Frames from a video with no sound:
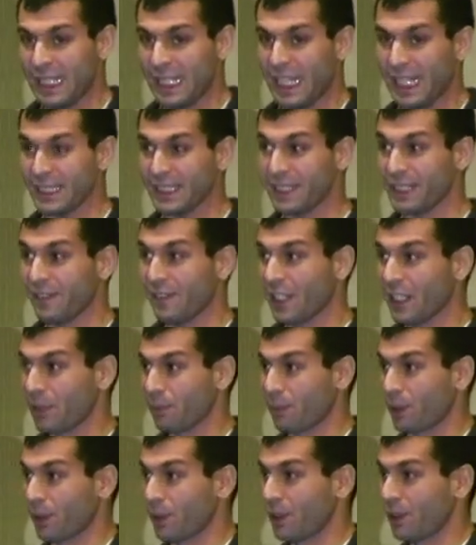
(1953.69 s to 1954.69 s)
As a
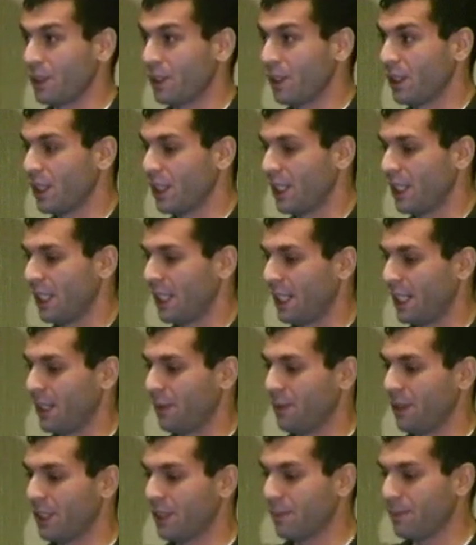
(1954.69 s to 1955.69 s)
developer,
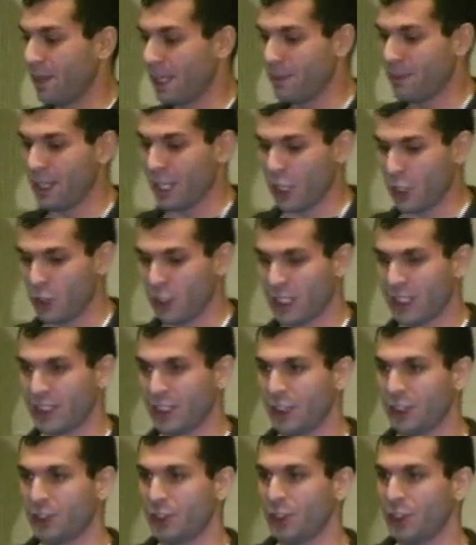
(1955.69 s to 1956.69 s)
it may be a good
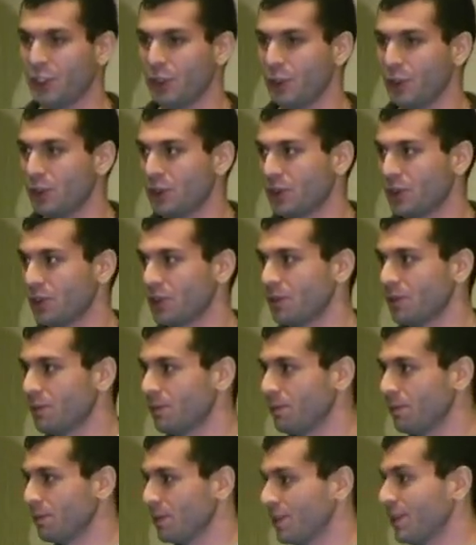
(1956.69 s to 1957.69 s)
idea to use
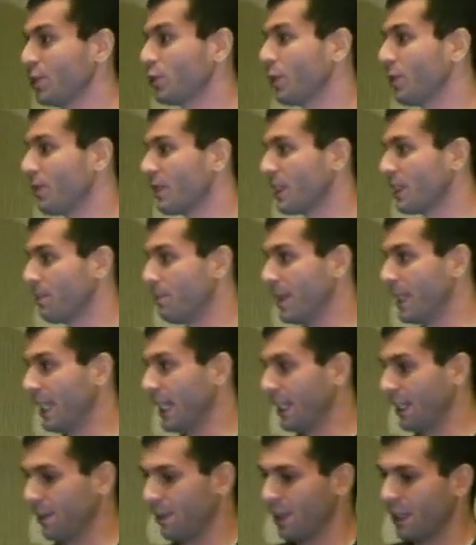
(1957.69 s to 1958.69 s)
certificate
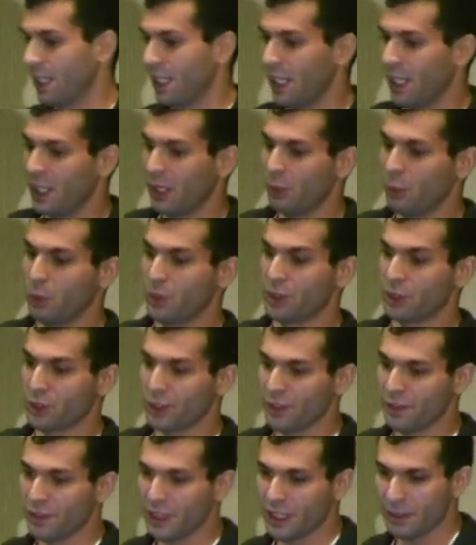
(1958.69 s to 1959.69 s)
pinning. With
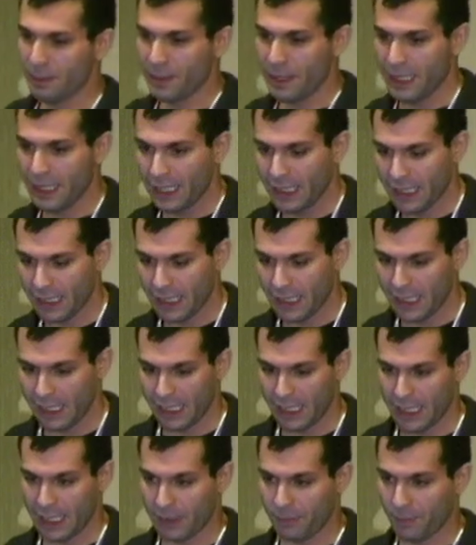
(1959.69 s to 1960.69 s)
certificate pinning,
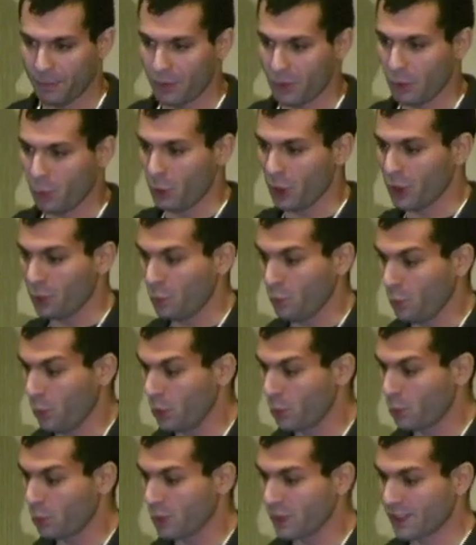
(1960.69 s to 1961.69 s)

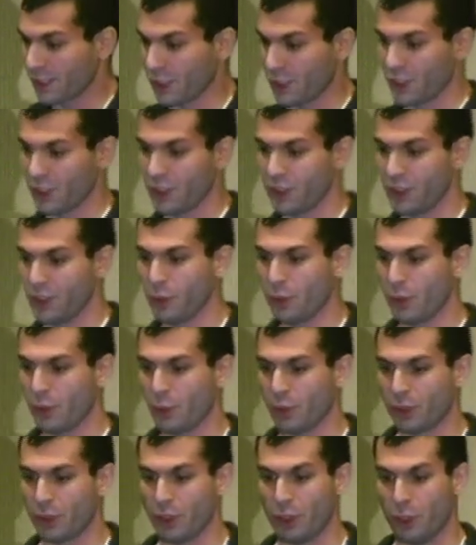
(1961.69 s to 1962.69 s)
what you would essentially do, you
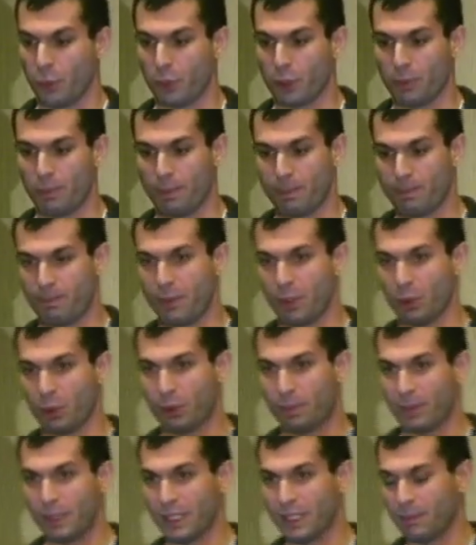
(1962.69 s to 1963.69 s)

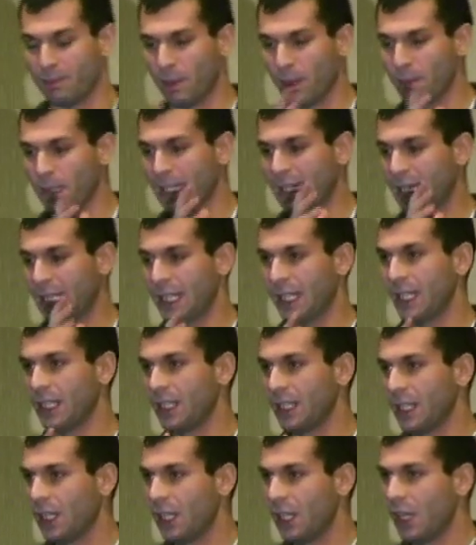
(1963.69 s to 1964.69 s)
would pin the public
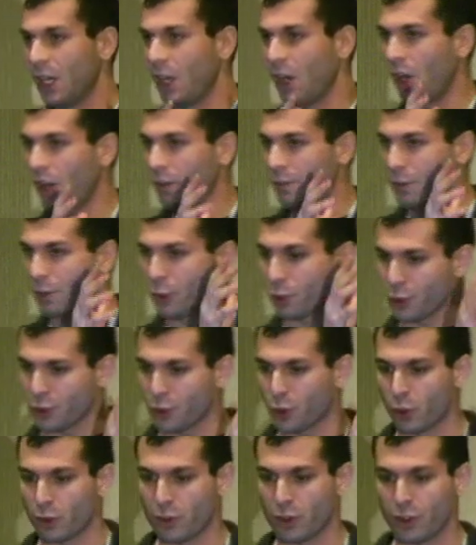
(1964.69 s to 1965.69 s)
key of your
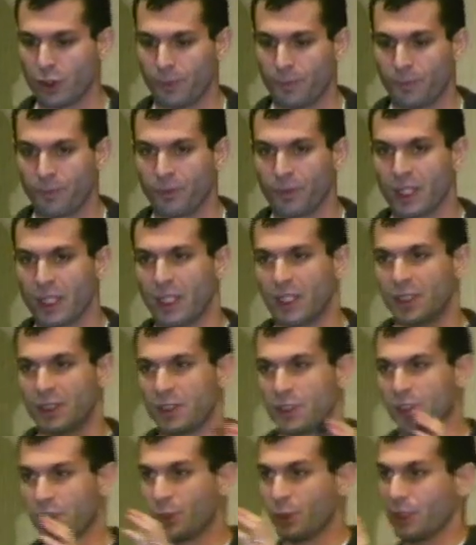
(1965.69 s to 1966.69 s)
server
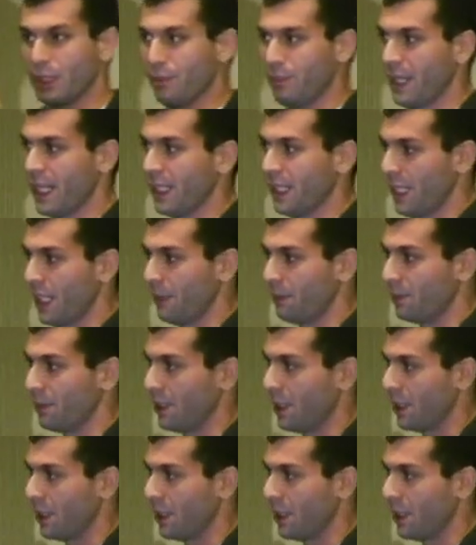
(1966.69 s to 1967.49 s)
to the domain name,